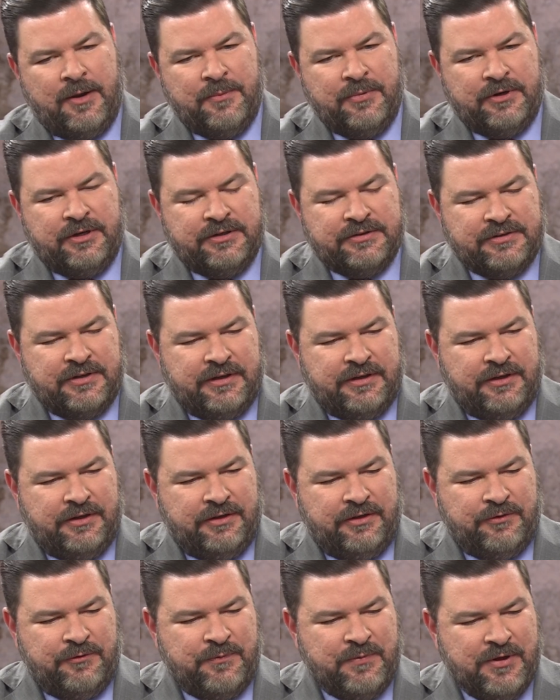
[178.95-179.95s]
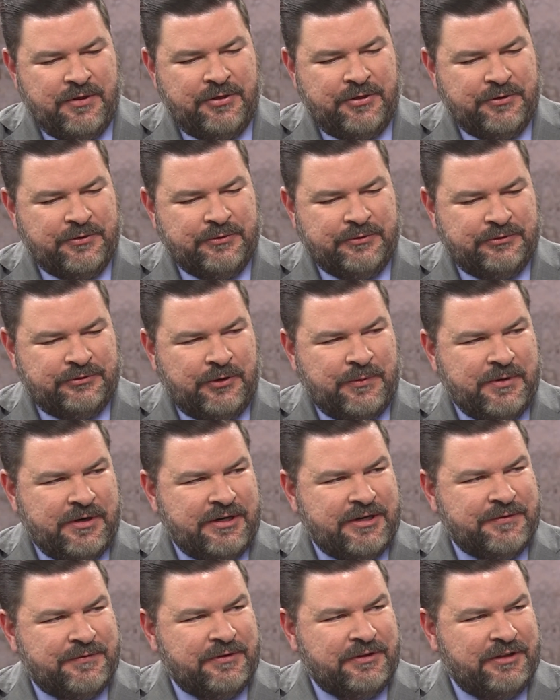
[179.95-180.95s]
because you've been through so
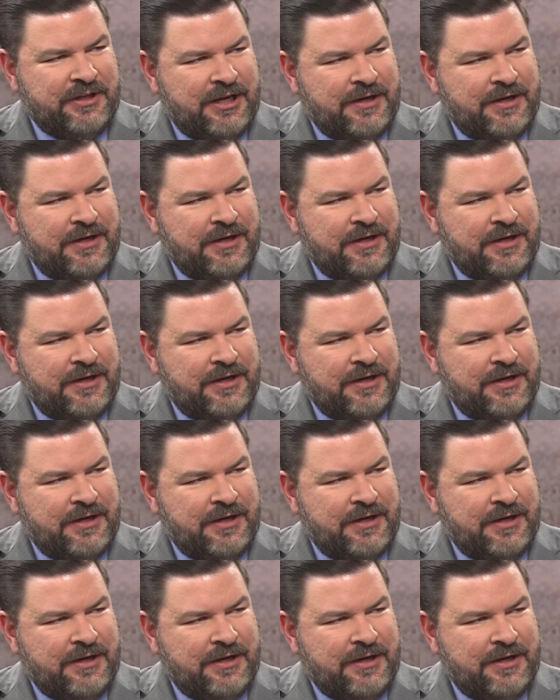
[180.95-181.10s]
many different